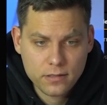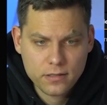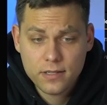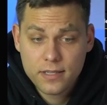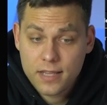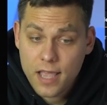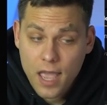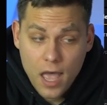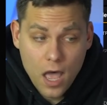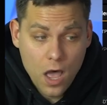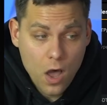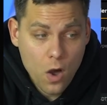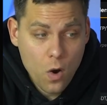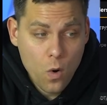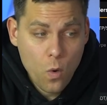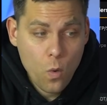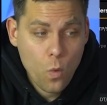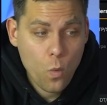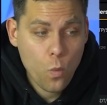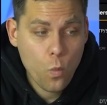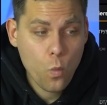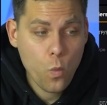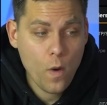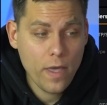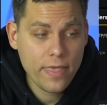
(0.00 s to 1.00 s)

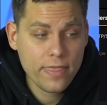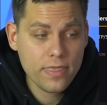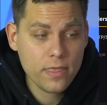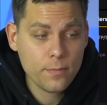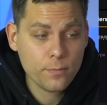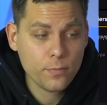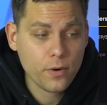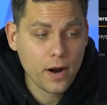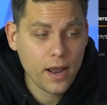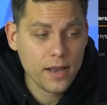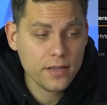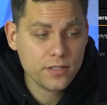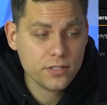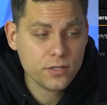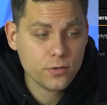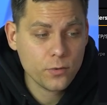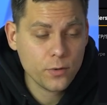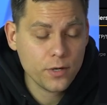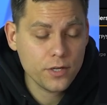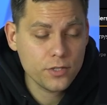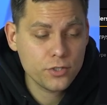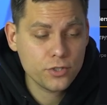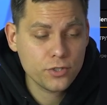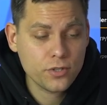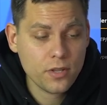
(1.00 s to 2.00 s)
Now, when the price
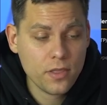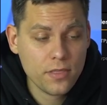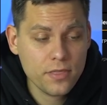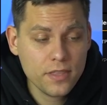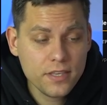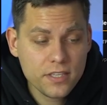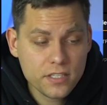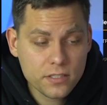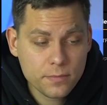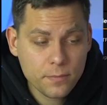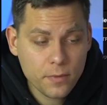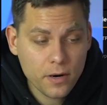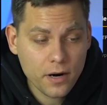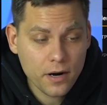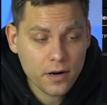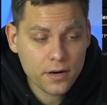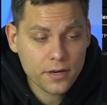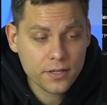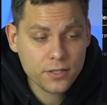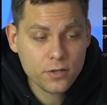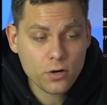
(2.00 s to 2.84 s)
reached this mark,